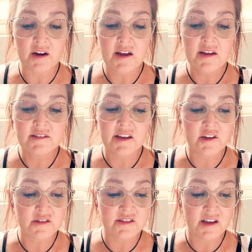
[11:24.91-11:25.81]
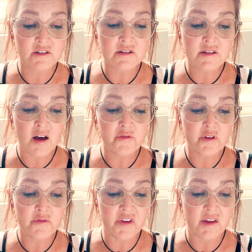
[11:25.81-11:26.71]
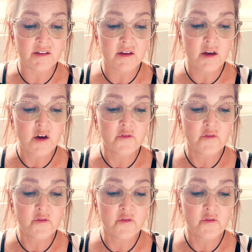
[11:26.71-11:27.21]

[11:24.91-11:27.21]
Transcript: Take your sandals off your feet, for the